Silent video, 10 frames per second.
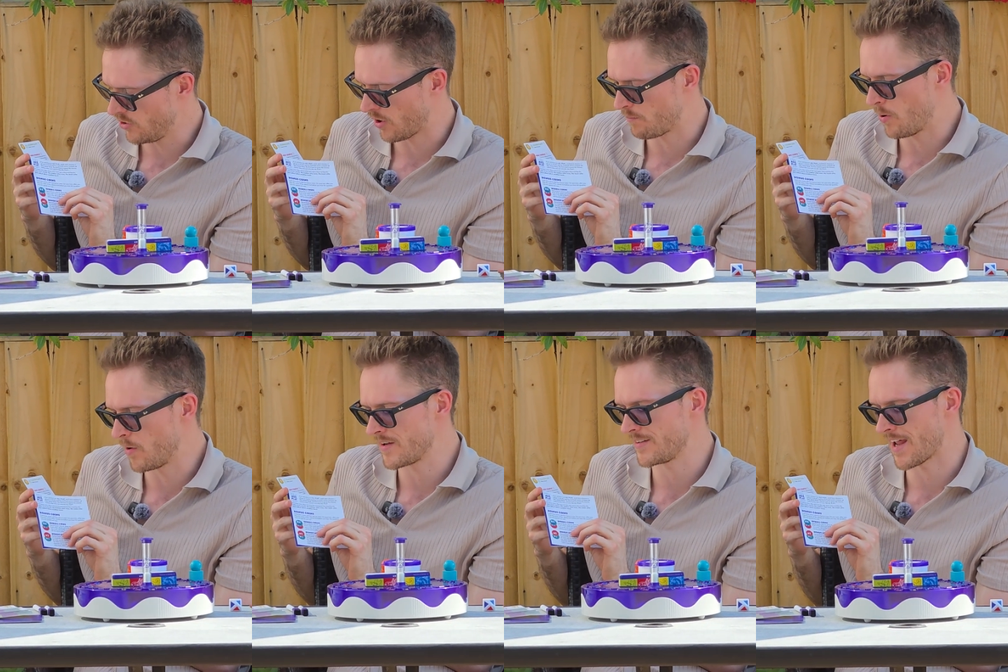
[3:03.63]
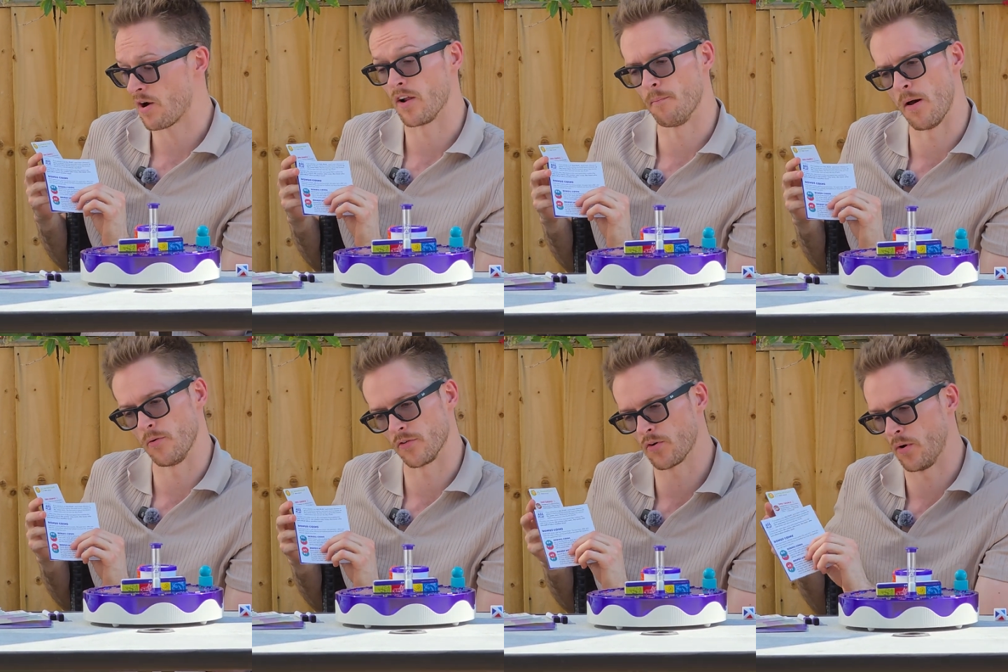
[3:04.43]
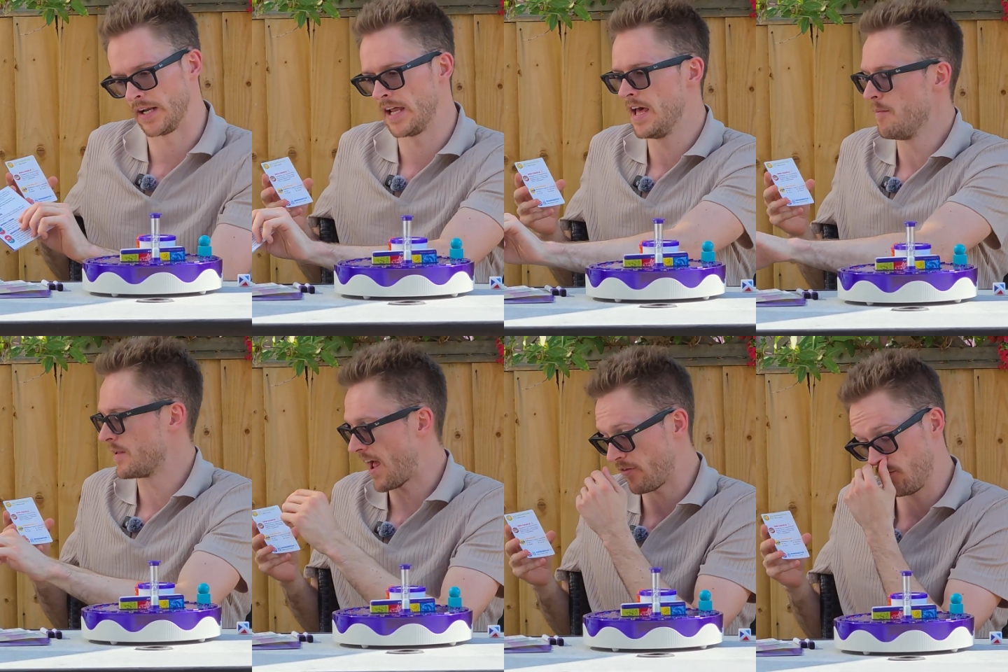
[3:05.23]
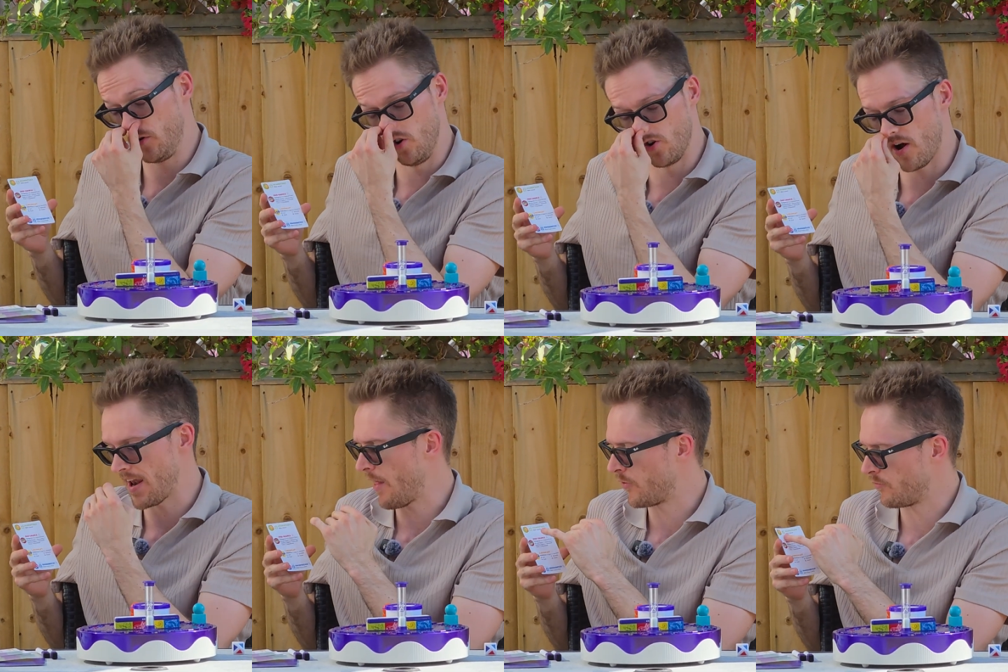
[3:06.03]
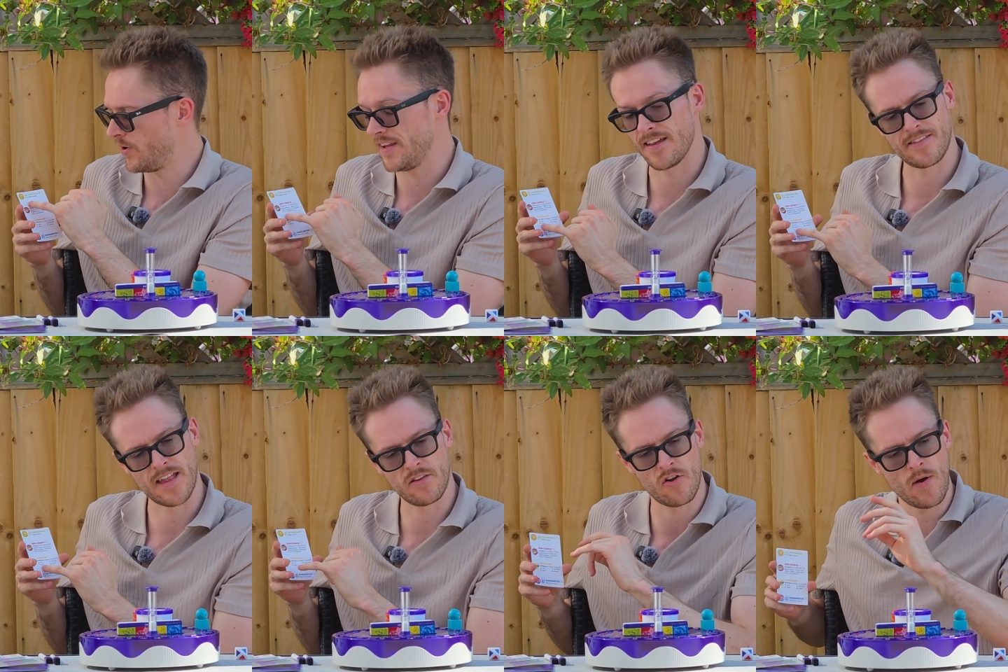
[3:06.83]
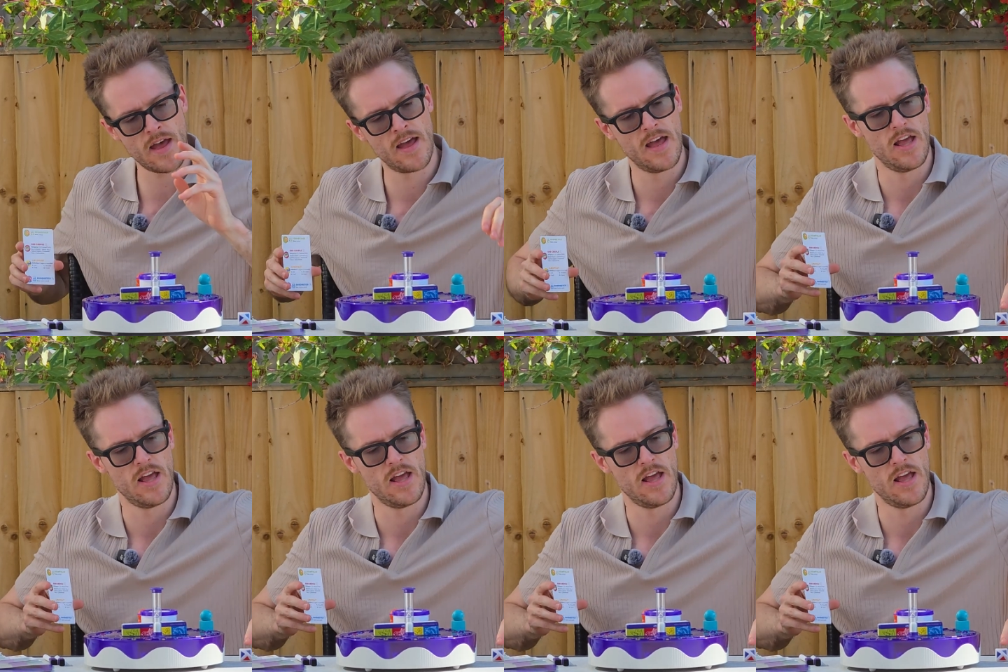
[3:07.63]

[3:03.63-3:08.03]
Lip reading: can put down a bonus coin. But you're not allowed to read this then do it.